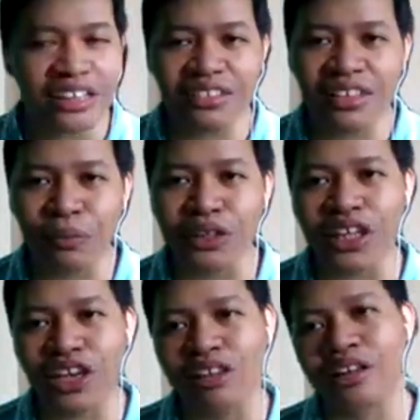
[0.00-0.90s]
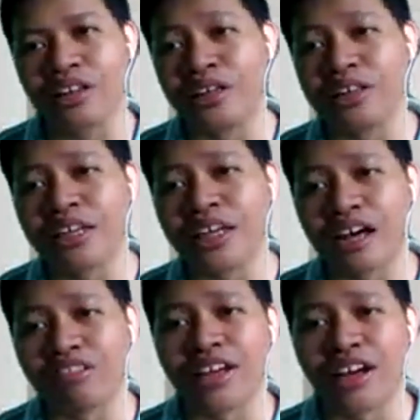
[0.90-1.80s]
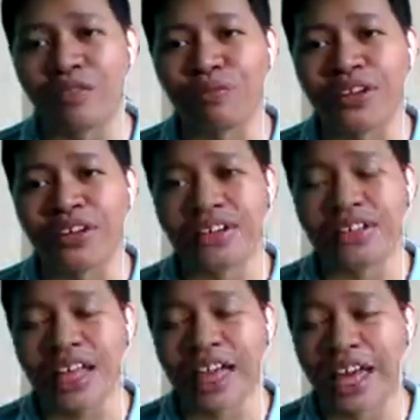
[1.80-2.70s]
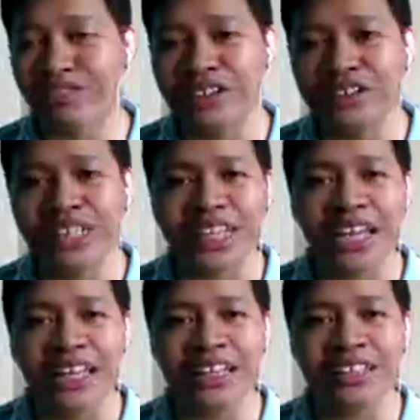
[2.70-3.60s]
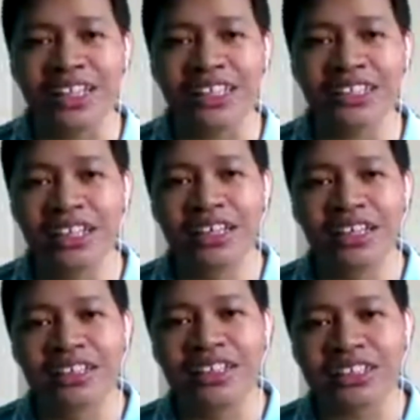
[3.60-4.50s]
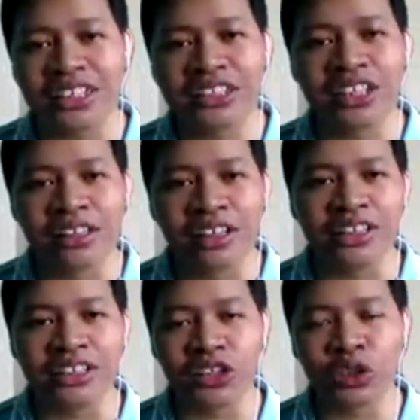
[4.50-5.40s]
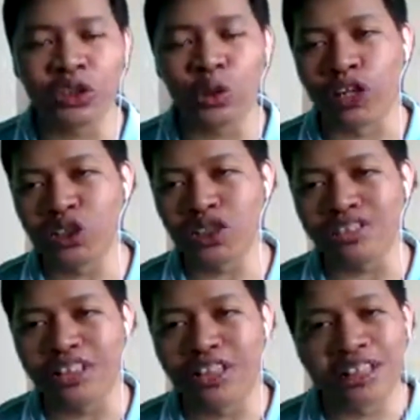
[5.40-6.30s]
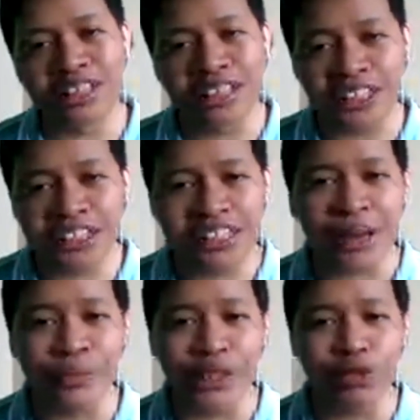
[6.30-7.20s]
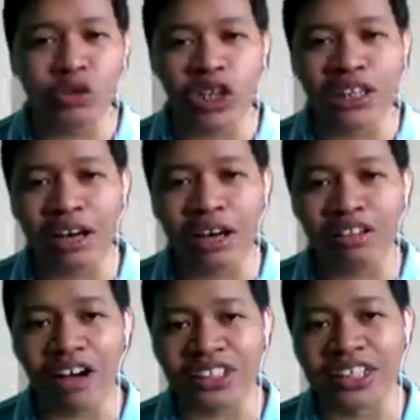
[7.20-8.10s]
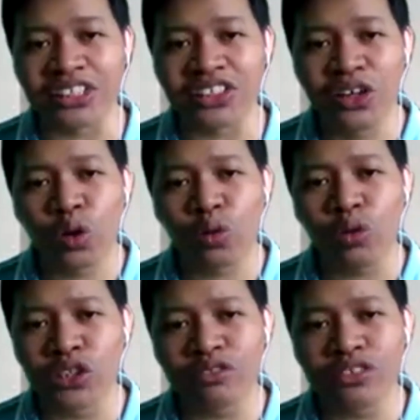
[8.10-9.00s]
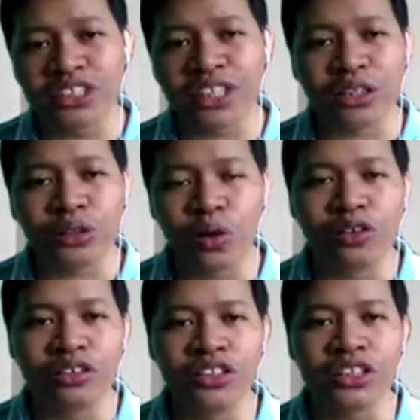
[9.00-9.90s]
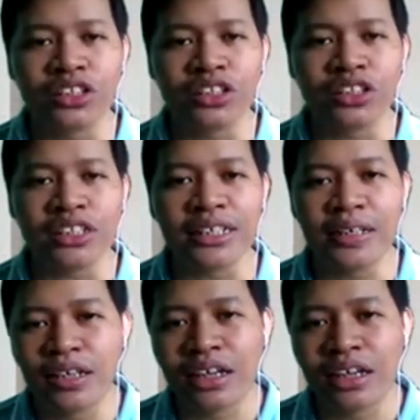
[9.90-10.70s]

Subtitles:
hit the particular learning outcome. After deciding this teaching learning situation, that's the time that we will now assess which of this technology